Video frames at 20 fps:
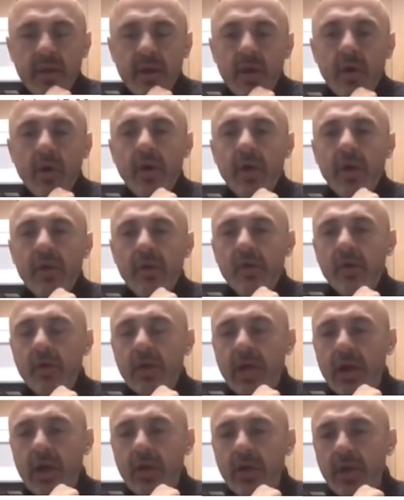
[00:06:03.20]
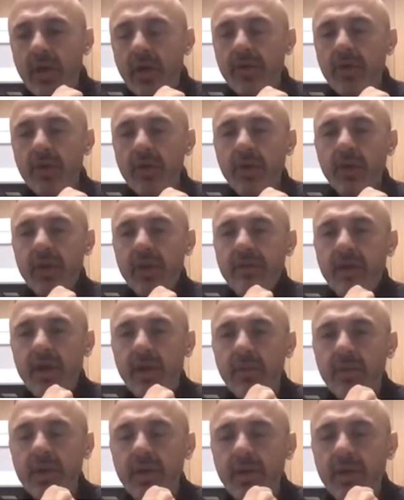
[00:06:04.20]
Okay, so now either you're going to tell
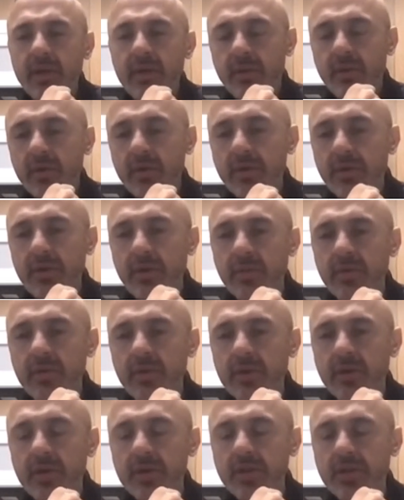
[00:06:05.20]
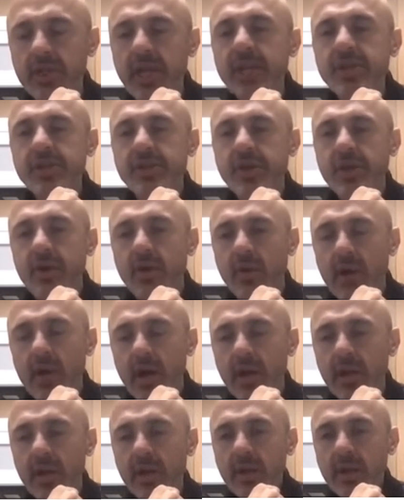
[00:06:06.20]
me the Muslims changed the
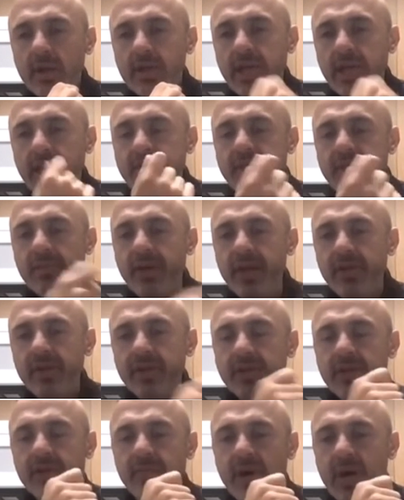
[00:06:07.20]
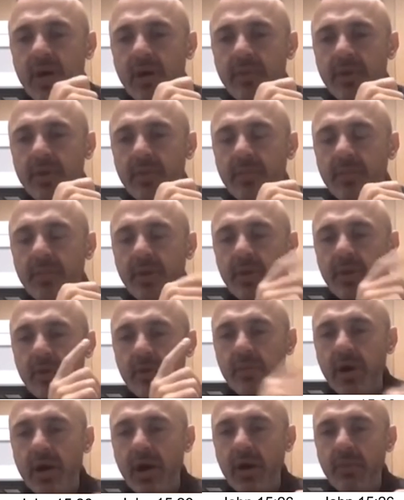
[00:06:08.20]
Quran, changed the message of Muhammad, because
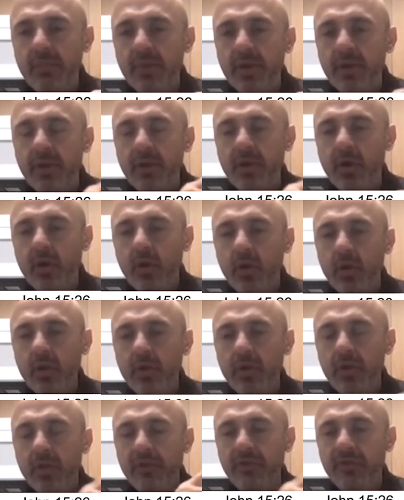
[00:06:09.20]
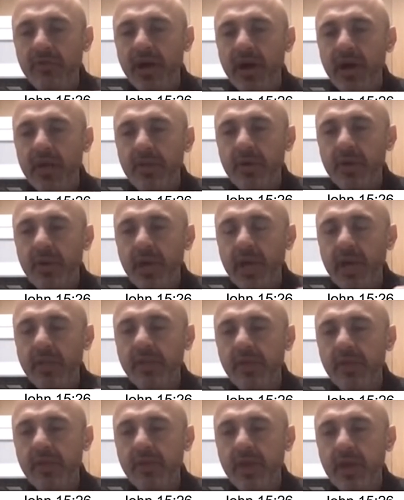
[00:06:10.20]
Muhammad knows the Father and the
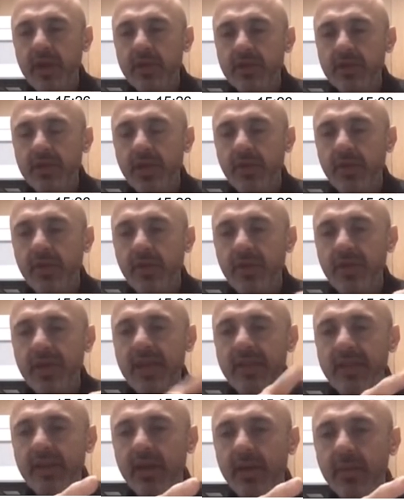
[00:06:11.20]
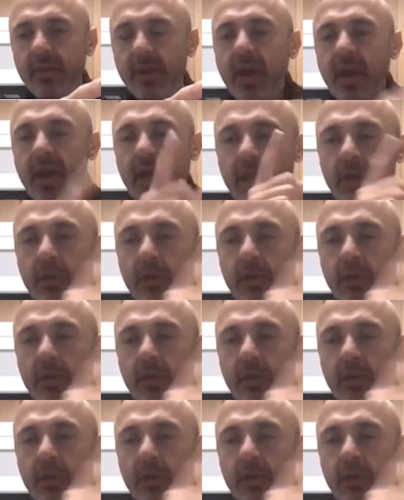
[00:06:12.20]
Son, Jesus, sent him, and